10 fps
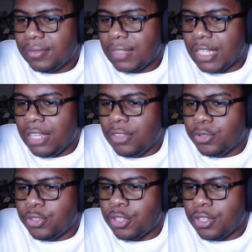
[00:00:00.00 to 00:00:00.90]
Aether
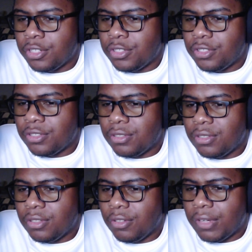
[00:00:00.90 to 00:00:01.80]
Charge
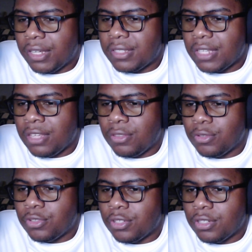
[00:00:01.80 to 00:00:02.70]
grants Aether
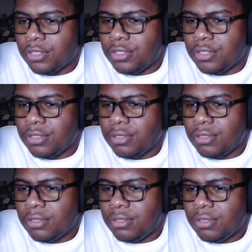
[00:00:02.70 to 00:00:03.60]
Charge,
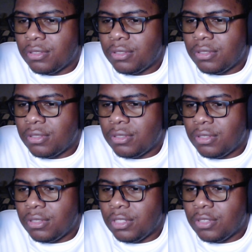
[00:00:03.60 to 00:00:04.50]

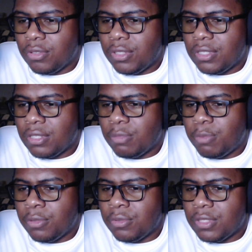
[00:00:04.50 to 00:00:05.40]
increasing the
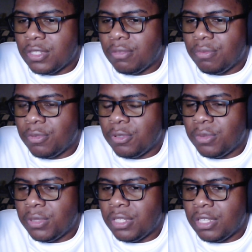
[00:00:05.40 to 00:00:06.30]
potency of
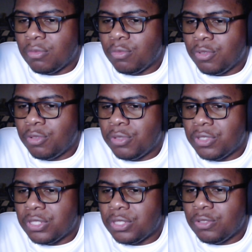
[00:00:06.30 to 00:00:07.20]
Ruin and Ruin
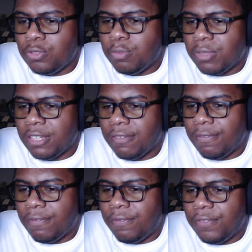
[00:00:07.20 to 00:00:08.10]
2 by
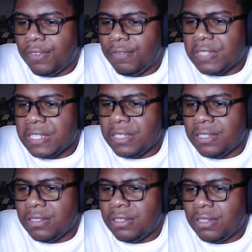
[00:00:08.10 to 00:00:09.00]
50.
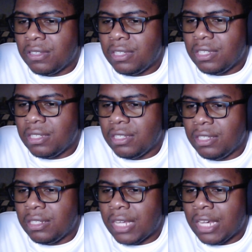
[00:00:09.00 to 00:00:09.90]

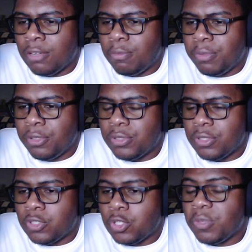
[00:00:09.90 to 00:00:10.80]
And
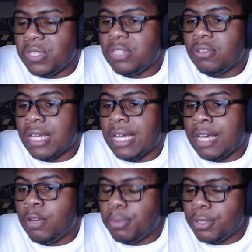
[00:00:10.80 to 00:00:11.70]
Outburst, so we still got
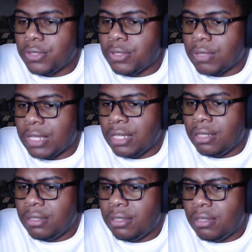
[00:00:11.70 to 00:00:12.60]
Outburst, okay,
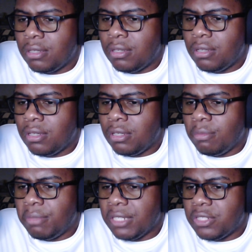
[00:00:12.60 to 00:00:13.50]

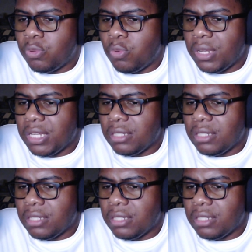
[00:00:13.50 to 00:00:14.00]
by 20.